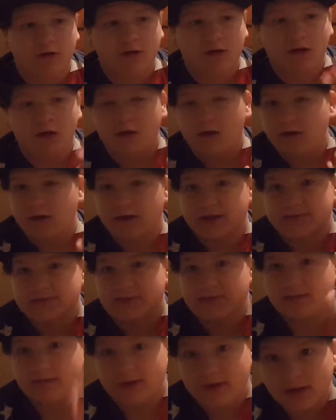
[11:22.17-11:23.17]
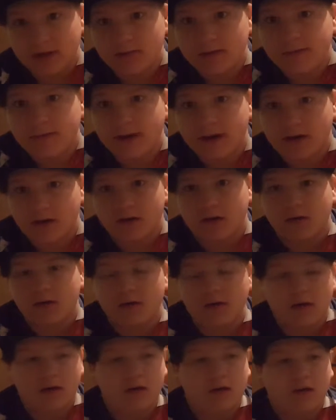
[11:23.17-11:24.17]
You guys will be able to hear me better.
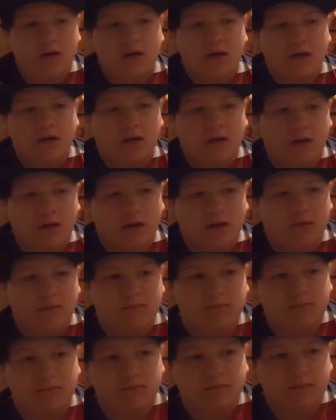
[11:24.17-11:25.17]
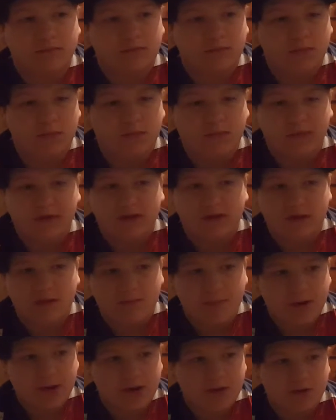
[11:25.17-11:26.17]
Um, be a
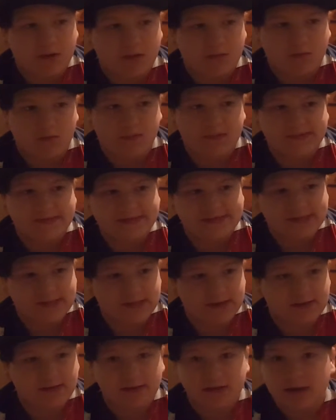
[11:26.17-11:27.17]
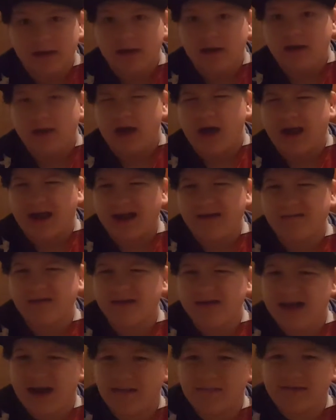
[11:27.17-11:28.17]
lot better. I won't be sick. Like I'm,
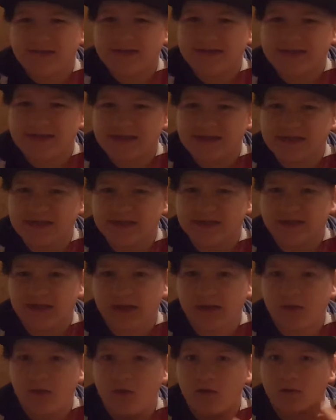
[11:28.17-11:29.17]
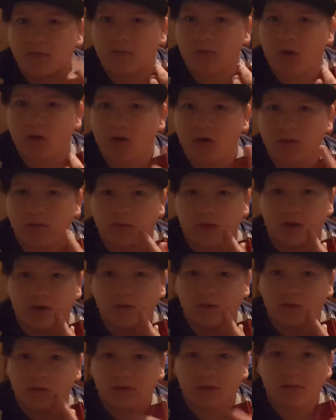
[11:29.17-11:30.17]
I'm sick just like Logan Paul,
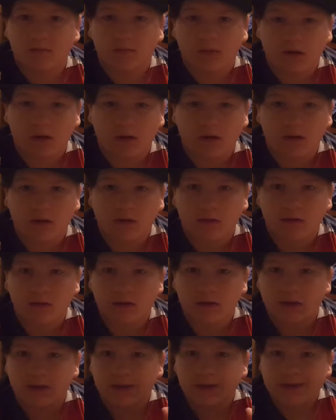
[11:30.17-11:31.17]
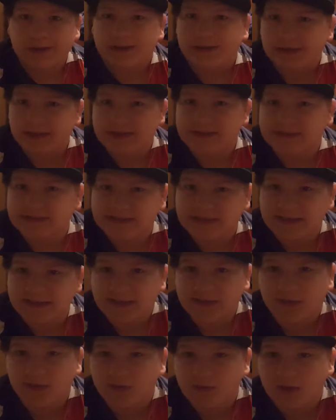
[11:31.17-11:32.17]
bro. Logan Paul, he's
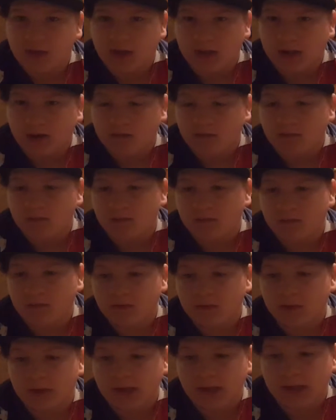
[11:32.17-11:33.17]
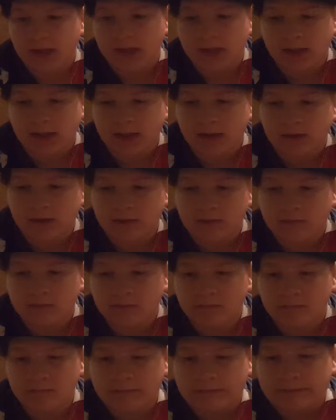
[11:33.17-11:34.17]
sick too, you know. And
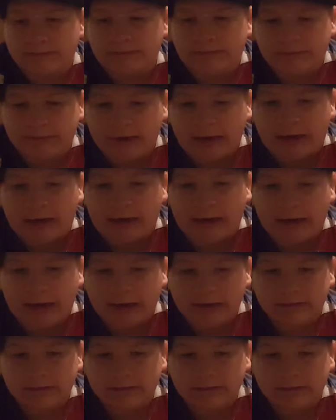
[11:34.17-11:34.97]
yeah,